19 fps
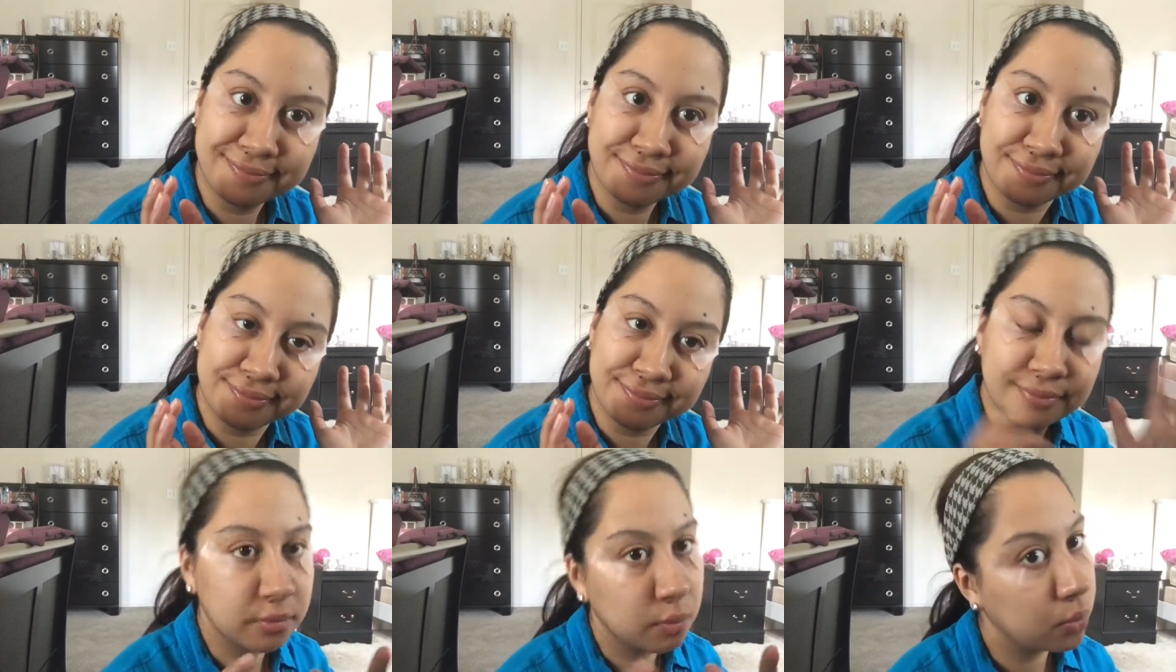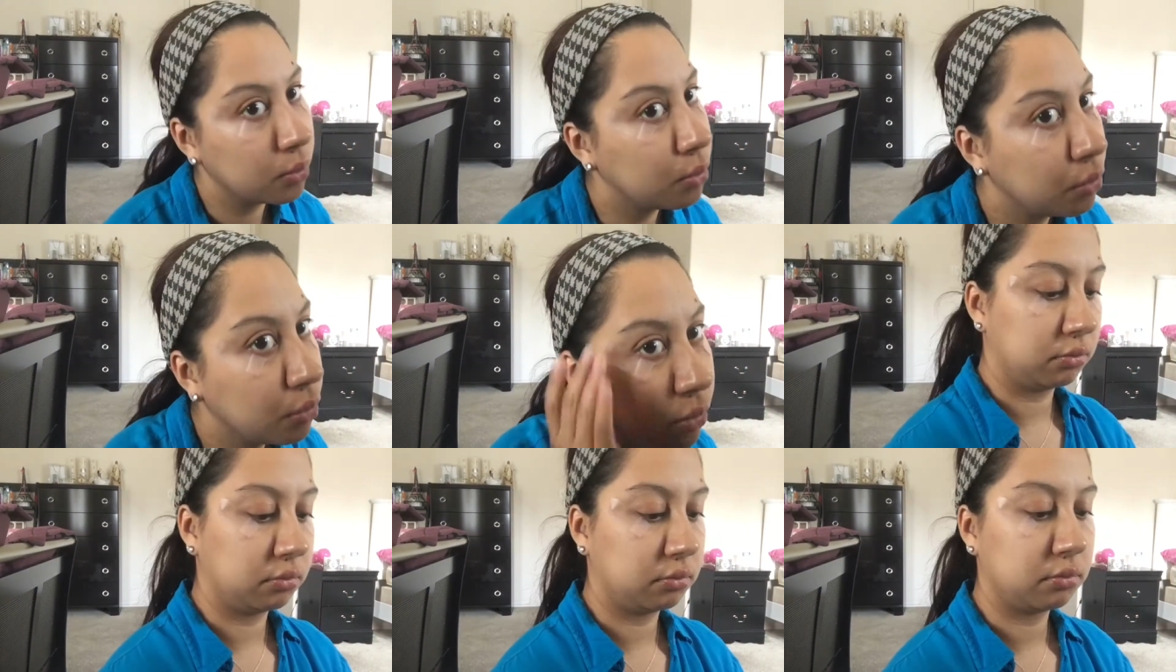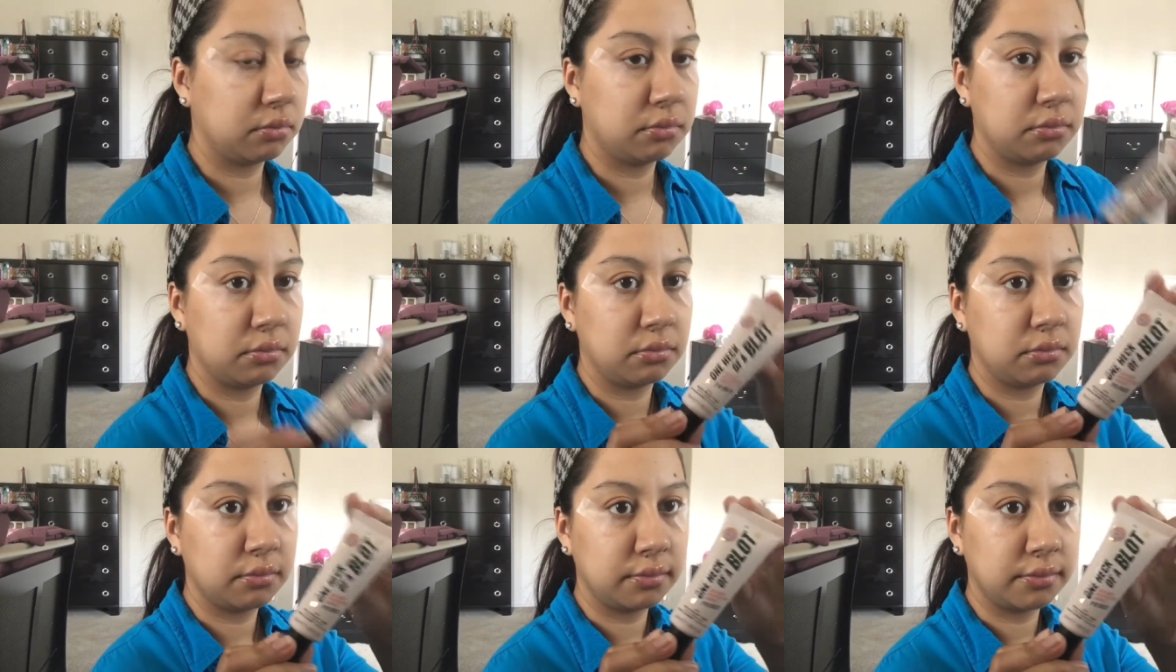So yeah, let's
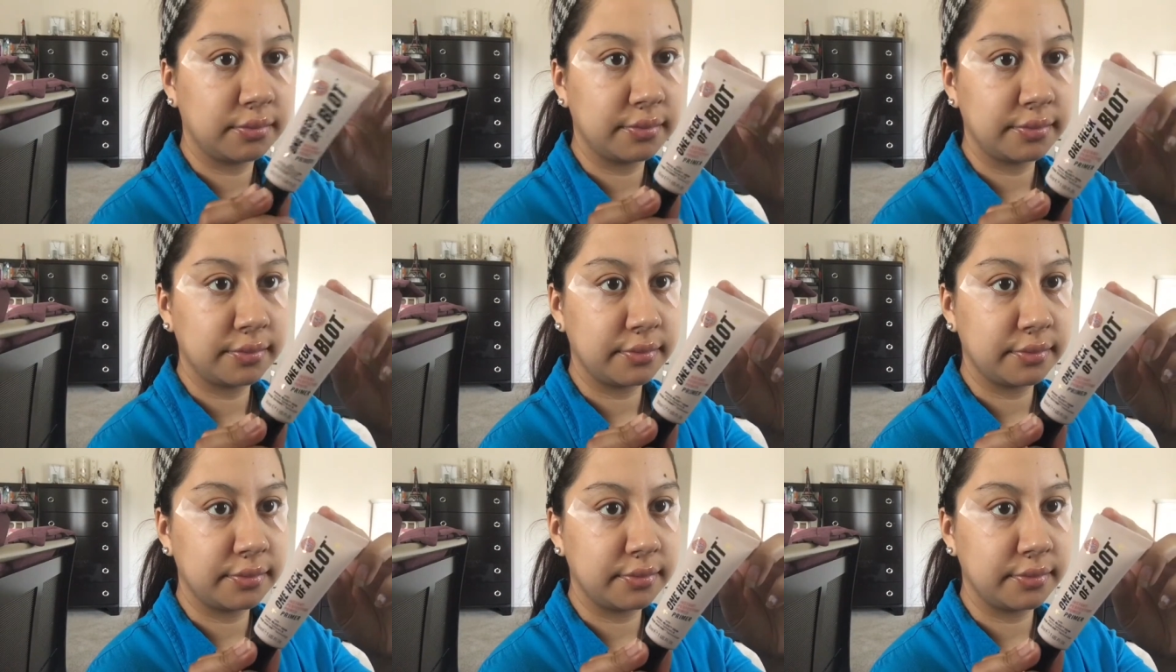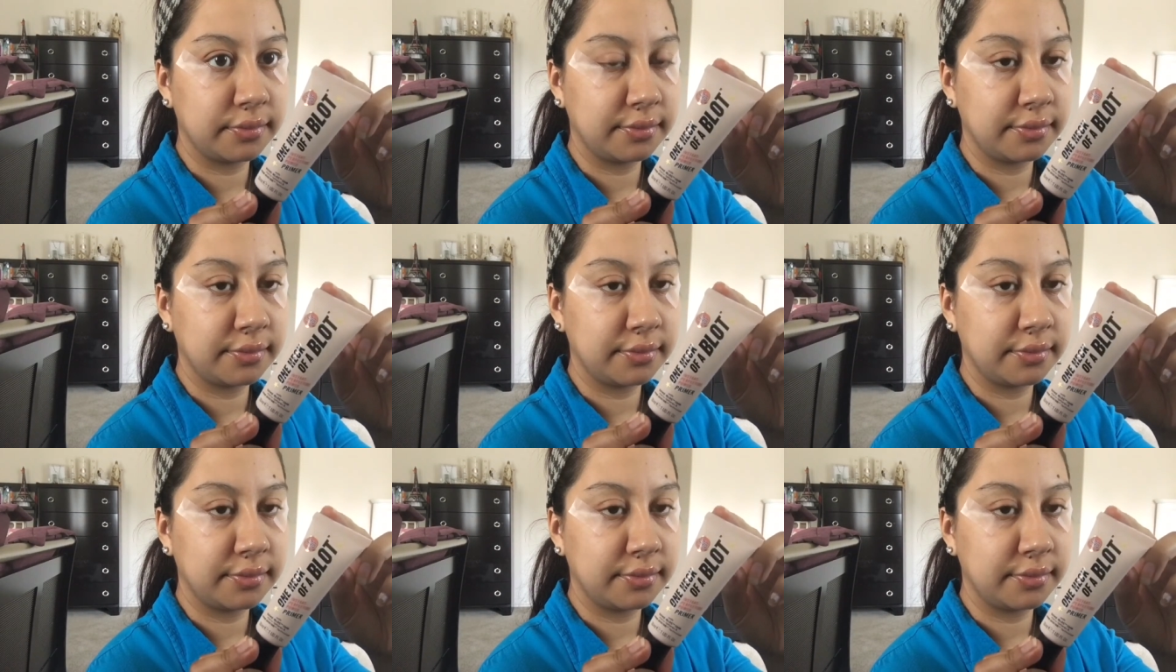keep going.